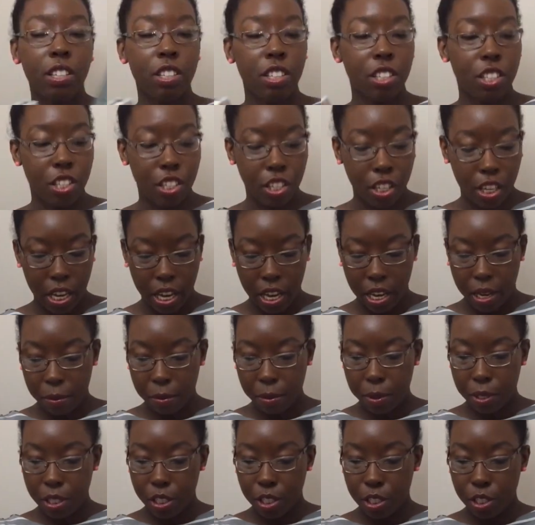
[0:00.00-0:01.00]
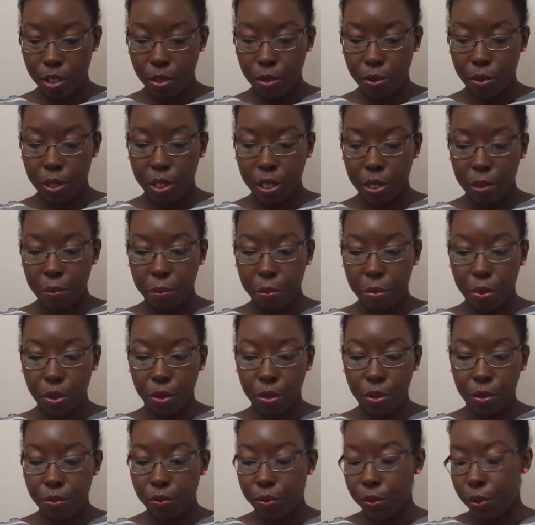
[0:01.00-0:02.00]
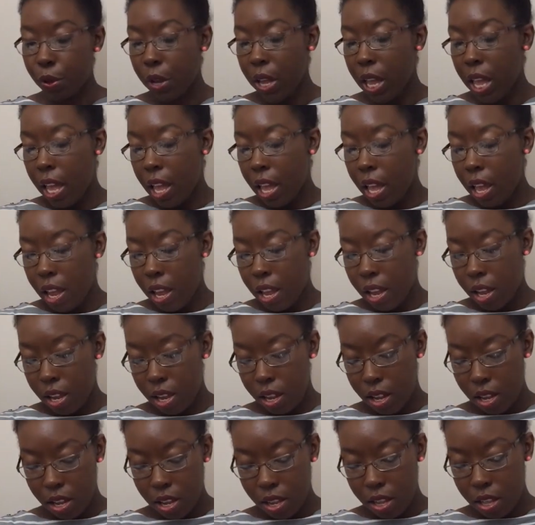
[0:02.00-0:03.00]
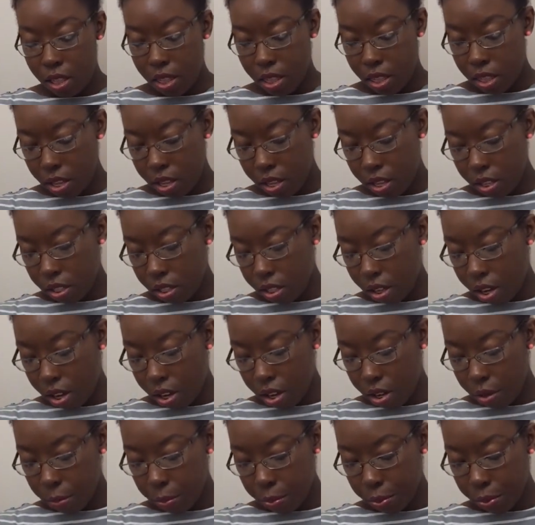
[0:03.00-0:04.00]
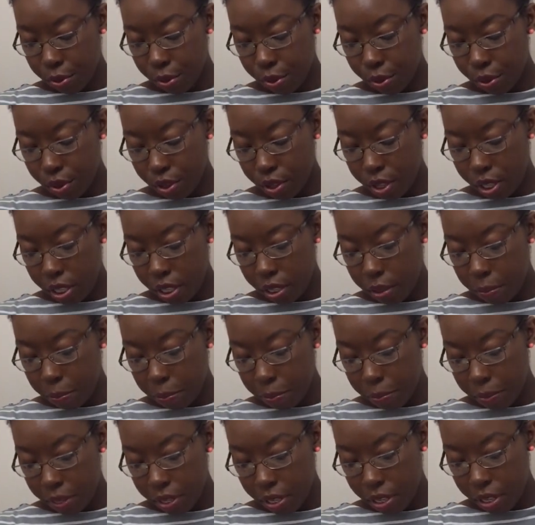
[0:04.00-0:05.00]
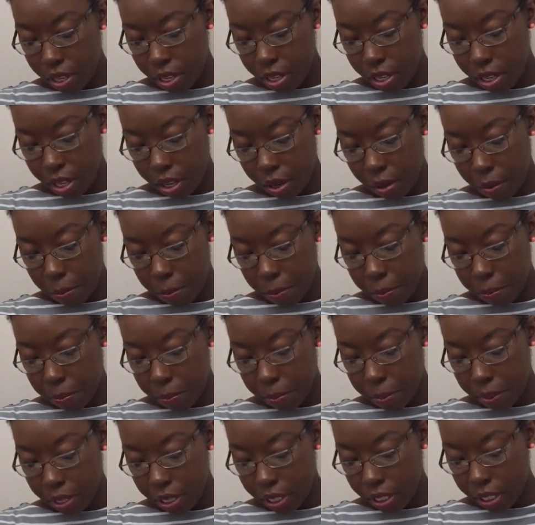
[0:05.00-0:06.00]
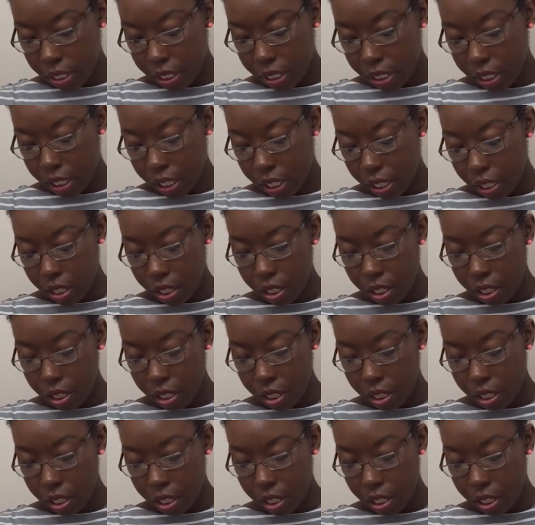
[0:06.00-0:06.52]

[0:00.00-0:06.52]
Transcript: just look absolutely beautiful, and these are pretty big books.